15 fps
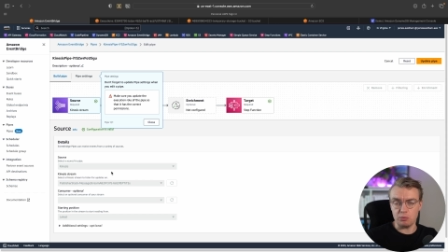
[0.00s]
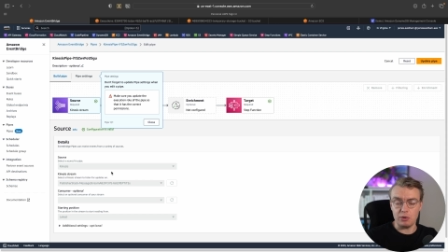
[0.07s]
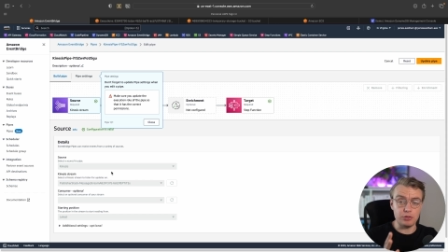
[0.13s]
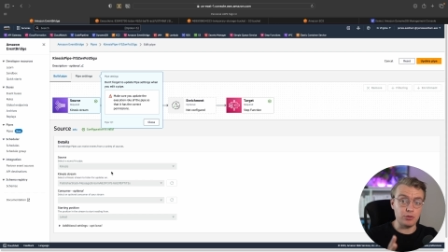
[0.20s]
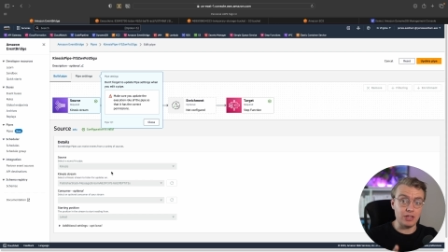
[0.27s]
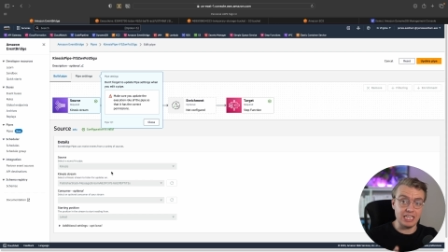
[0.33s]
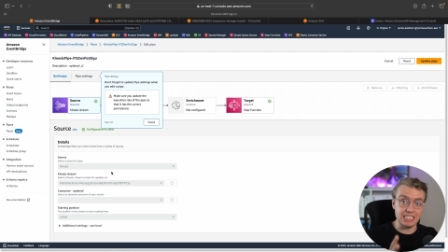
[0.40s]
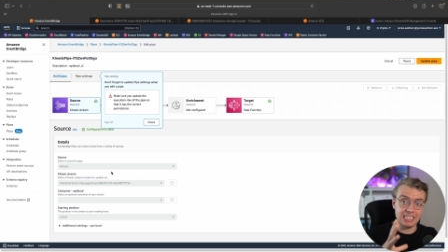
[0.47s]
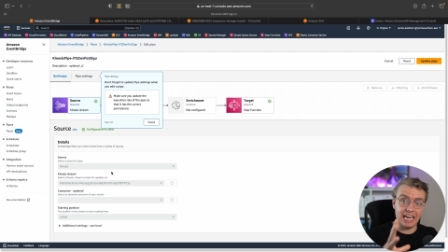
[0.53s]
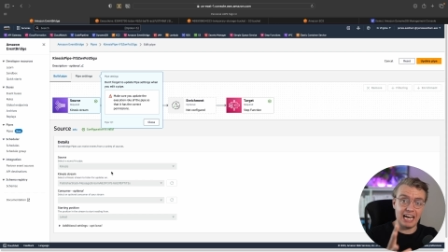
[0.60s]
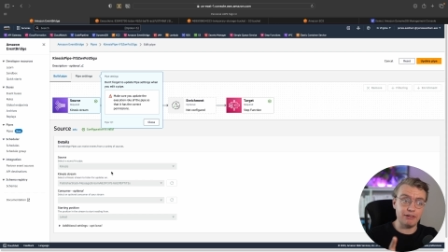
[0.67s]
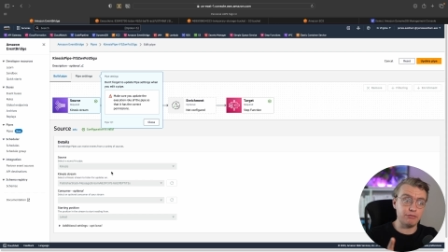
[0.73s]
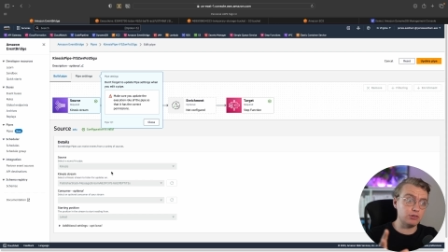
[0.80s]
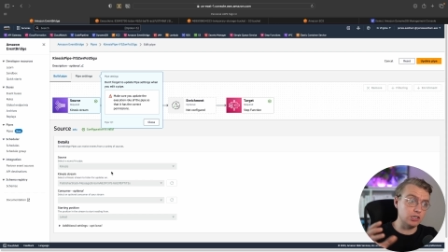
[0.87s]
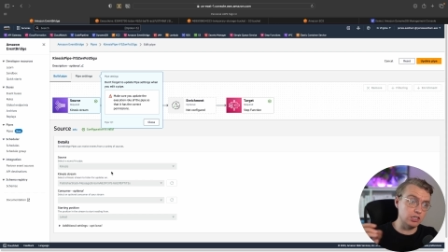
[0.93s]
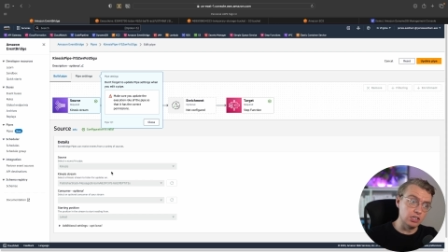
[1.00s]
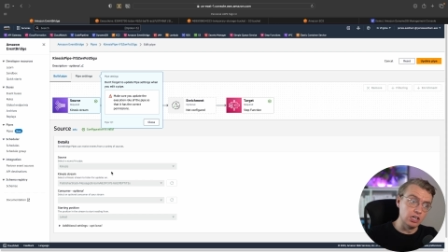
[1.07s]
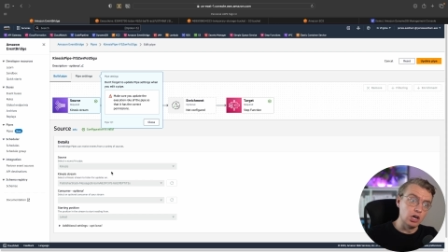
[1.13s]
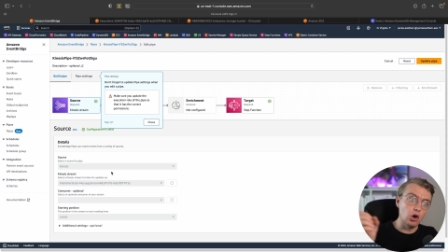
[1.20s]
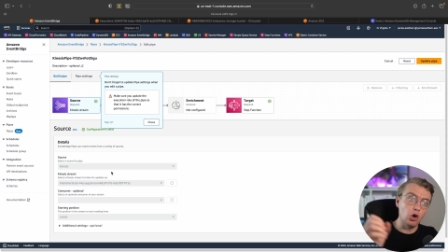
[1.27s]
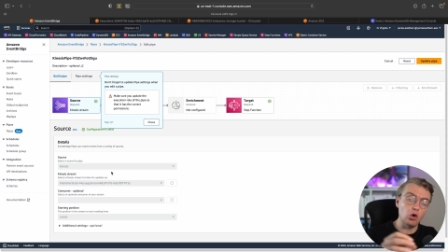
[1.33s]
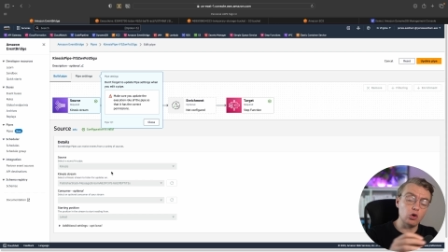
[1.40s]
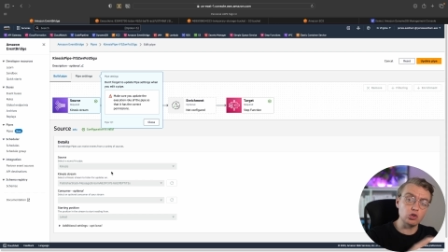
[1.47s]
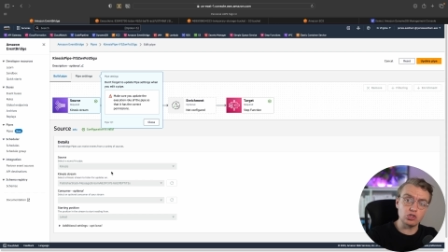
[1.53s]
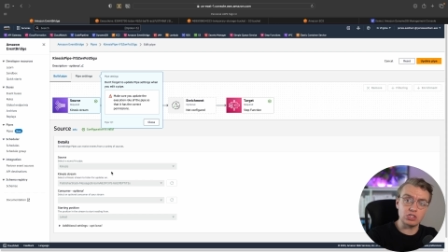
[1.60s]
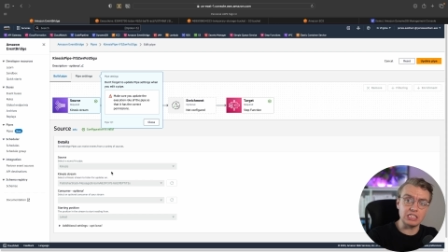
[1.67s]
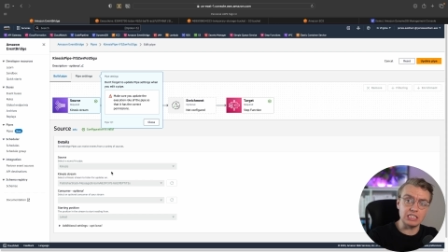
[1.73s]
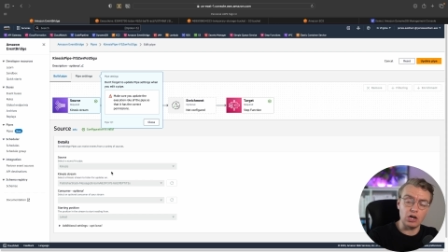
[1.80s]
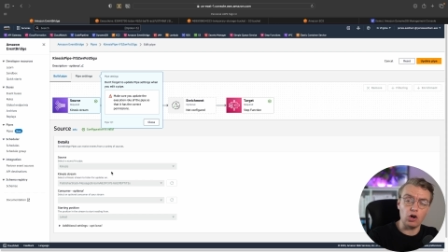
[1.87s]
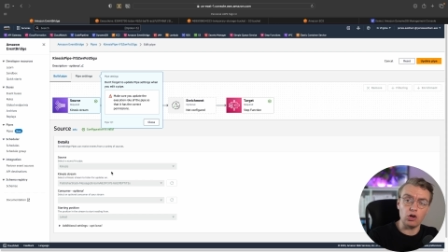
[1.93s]
whether that's Kafka
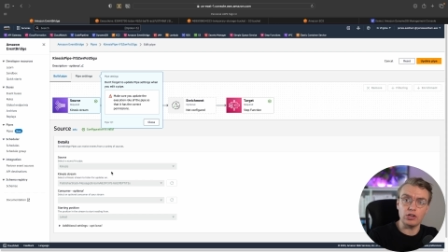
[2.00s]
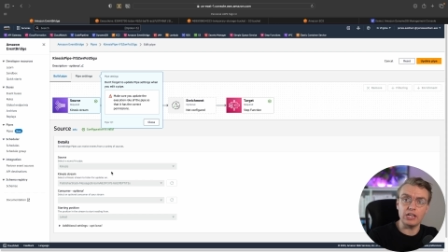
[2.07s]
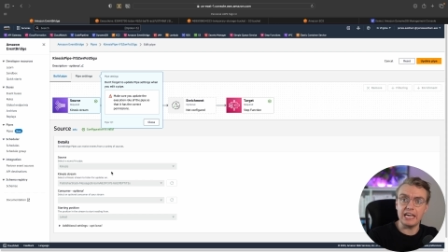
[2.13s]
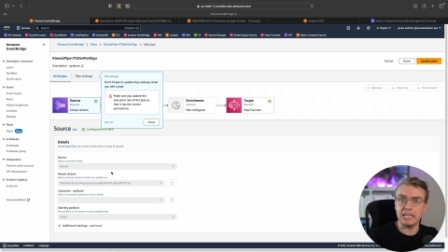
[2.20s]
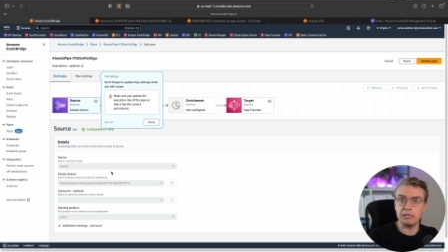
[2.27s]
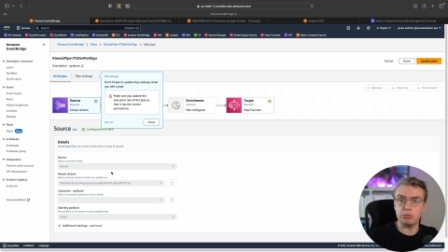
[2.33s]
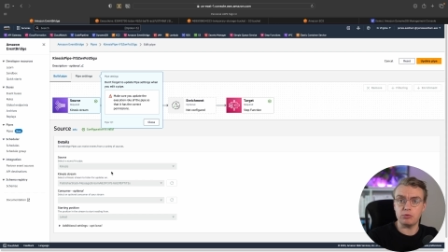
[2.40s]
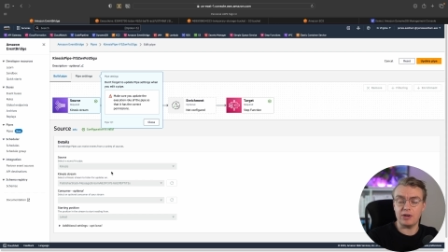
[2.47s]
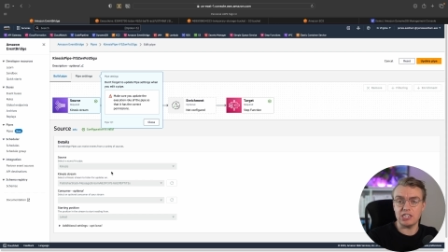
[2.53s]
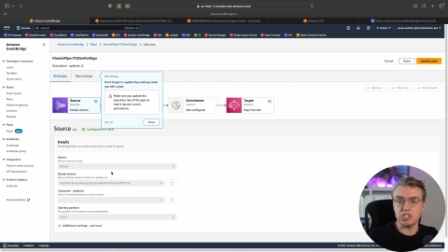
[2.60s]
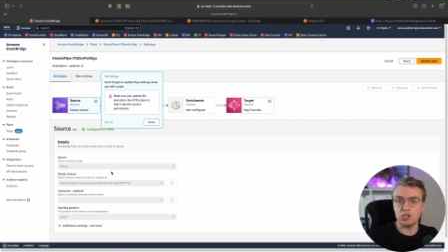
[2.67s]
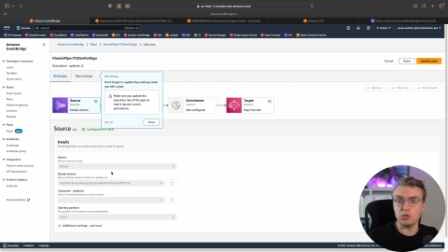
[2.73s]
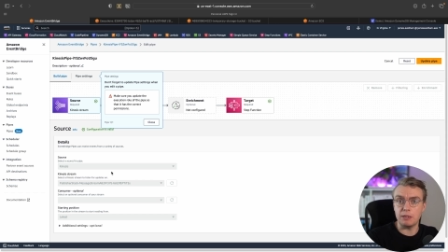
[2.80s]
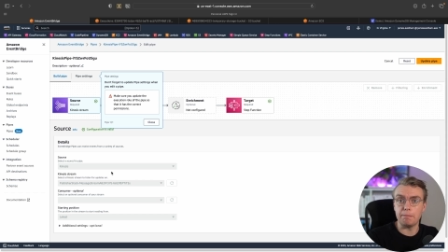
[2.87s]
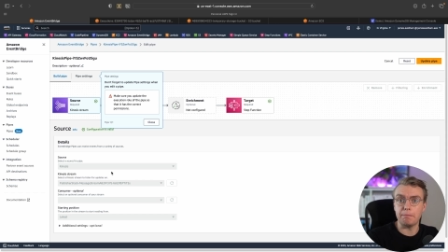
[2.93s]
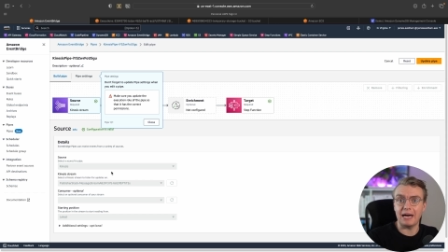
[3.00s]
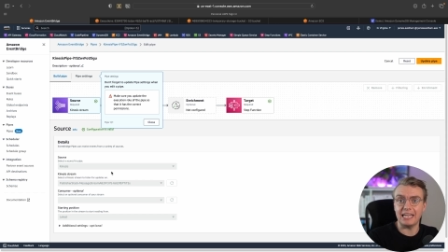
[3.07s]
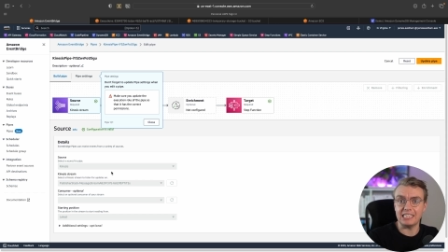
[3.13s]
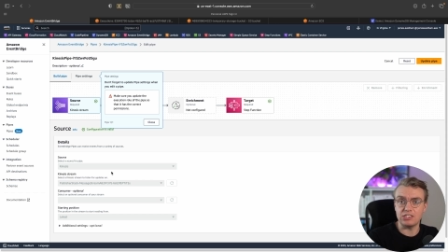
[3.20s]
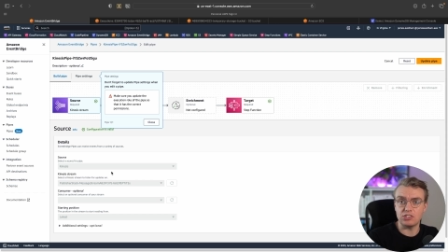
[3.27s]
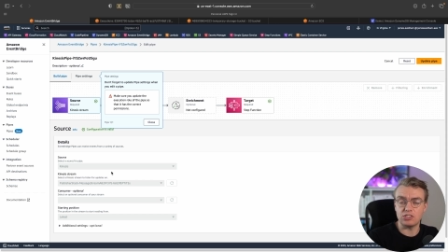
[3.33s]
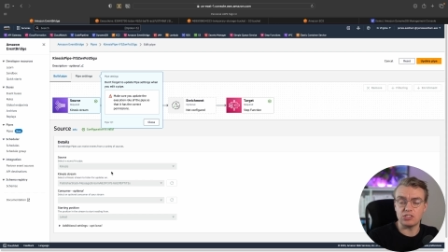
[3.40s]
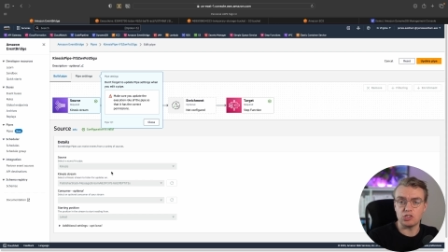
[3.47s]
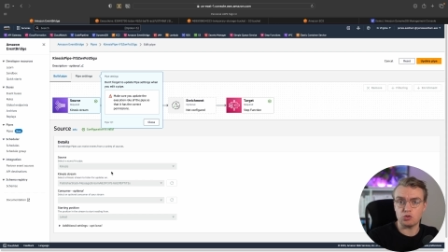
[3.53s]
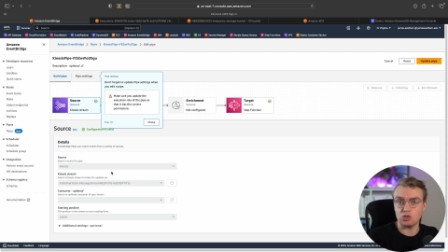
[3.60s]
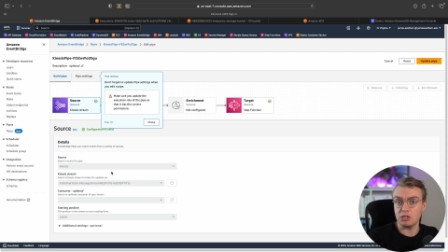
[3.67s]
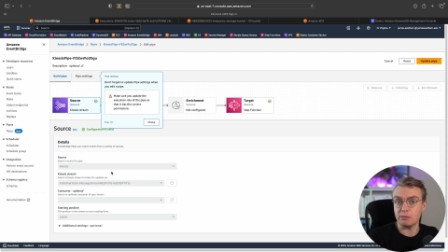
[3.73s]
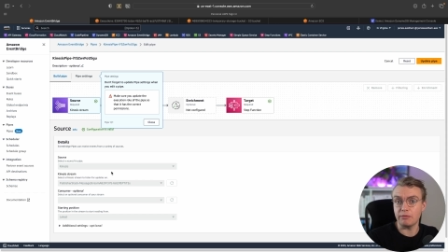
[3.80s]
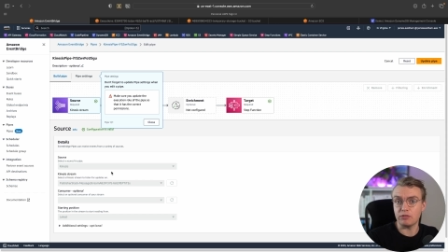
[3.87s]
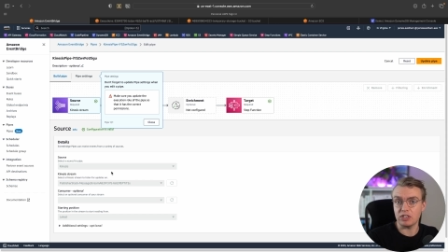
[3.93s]
hosted on AWS using managed
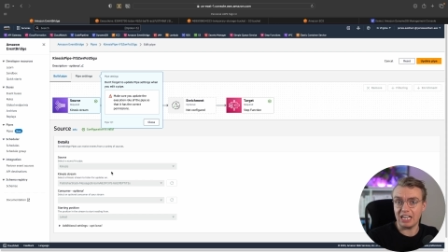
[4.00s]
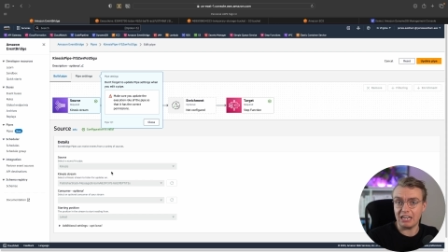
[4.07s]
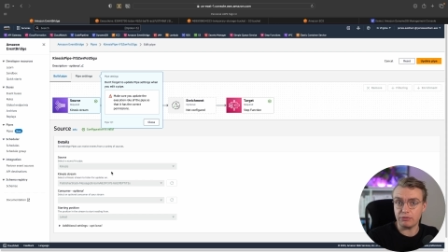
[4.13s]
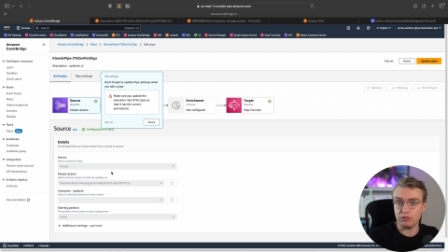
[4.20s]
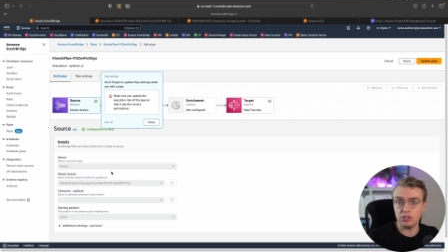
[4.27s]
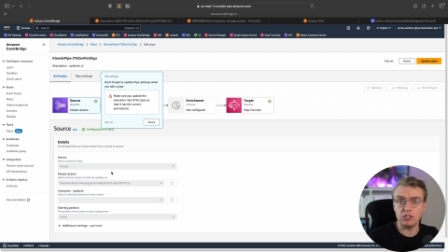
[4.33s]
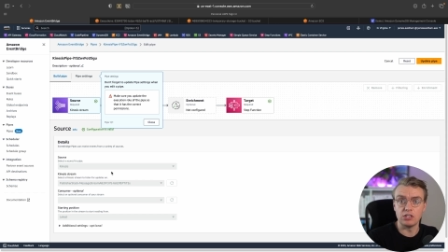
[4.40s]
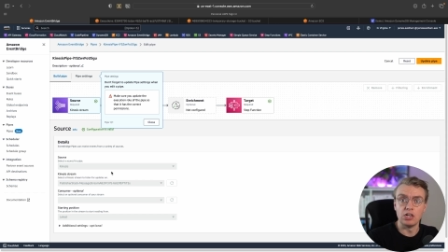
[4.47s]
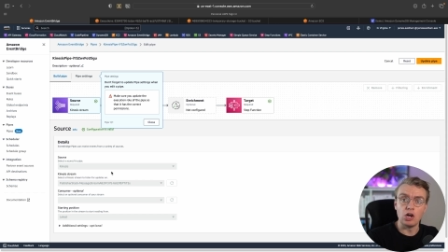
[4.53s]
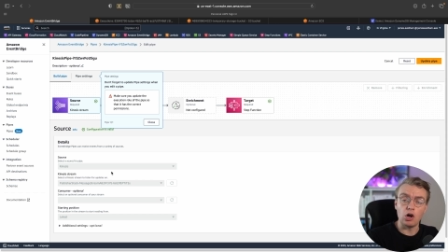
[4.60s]
streaming for Kafka,